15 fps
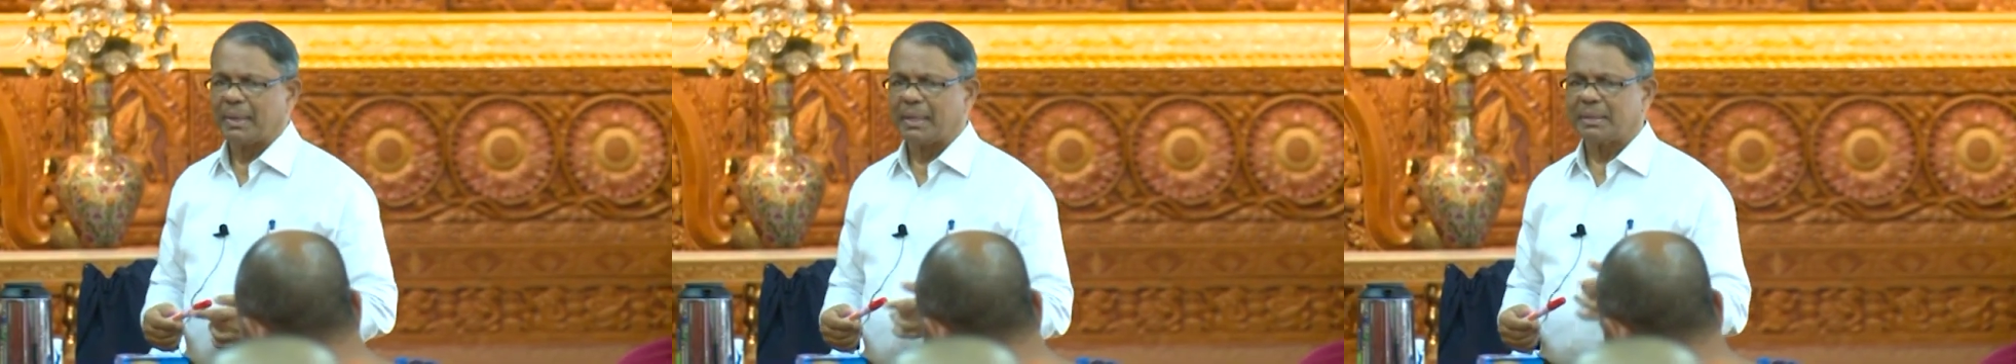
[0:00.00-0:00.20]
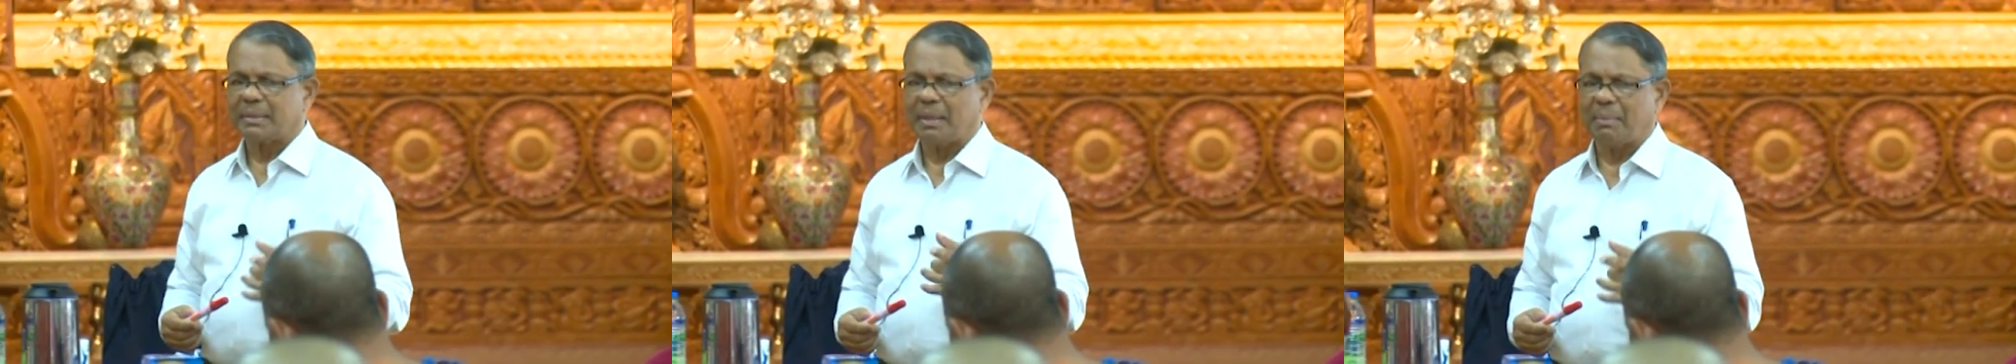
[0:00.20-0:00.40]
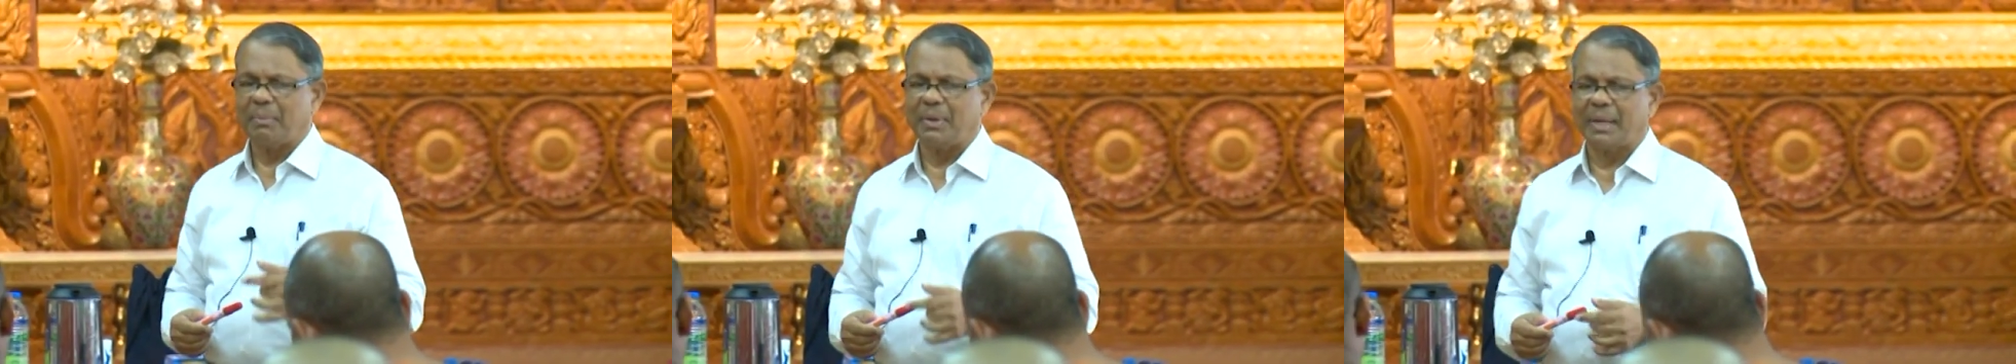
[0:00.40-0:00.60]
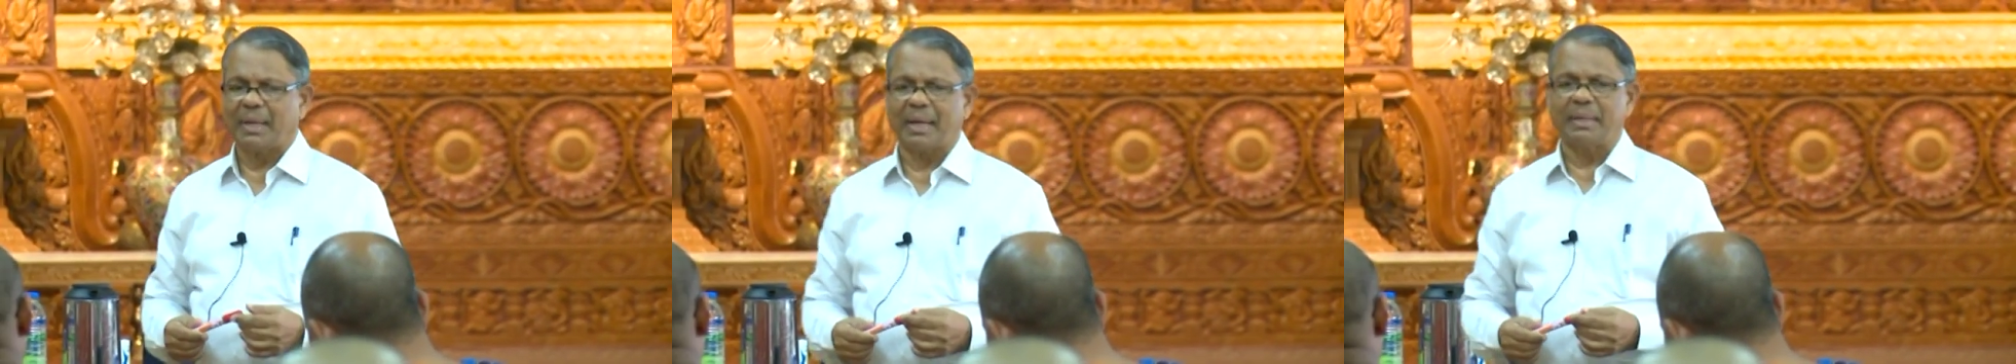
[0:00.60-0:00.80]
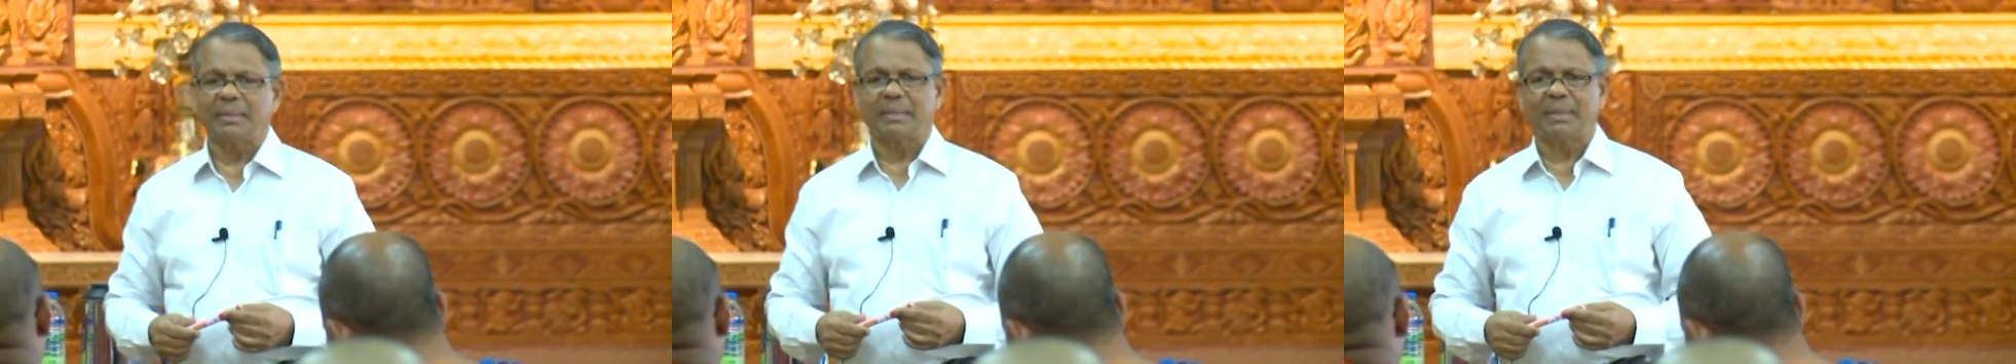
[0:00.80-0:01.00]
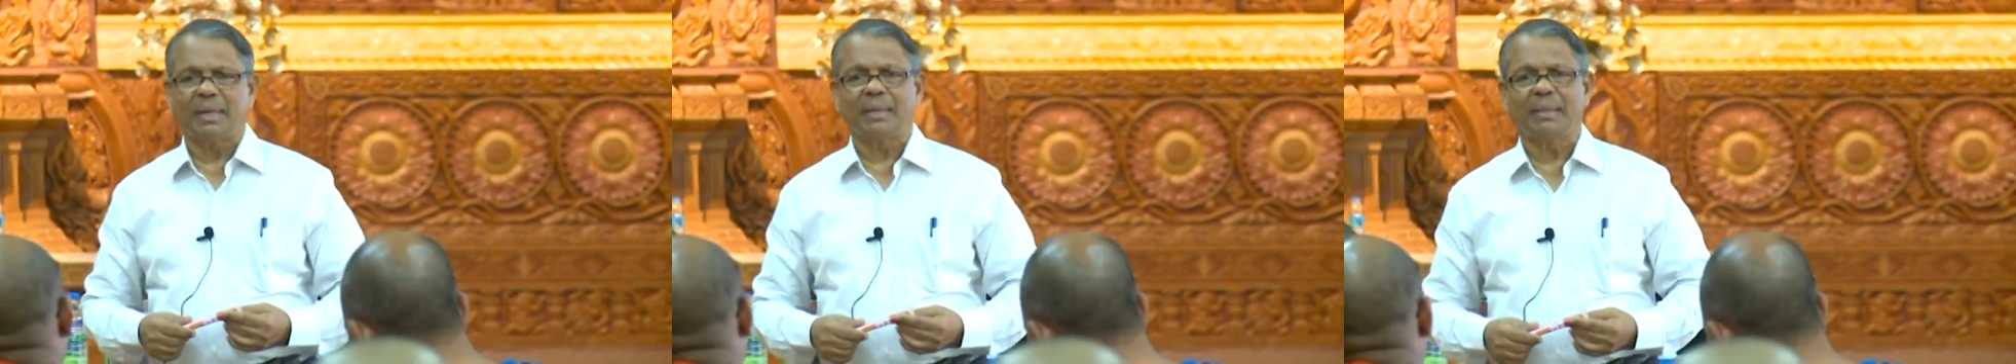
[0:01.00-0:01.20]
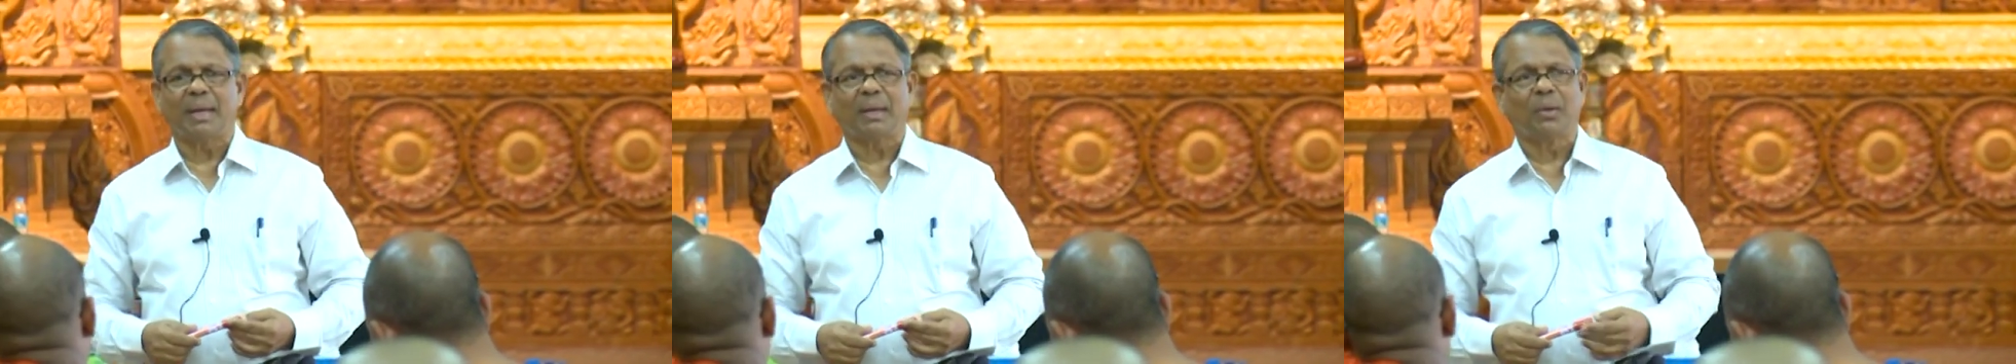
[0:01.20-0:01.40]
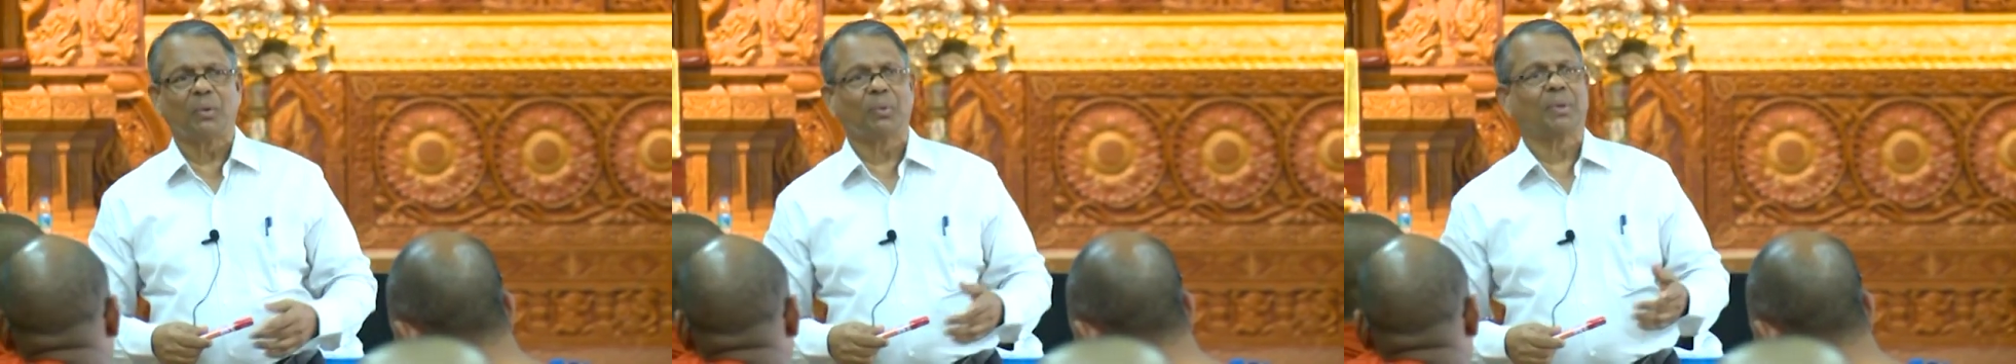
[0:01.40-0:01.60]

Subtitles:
Because somebody can say that,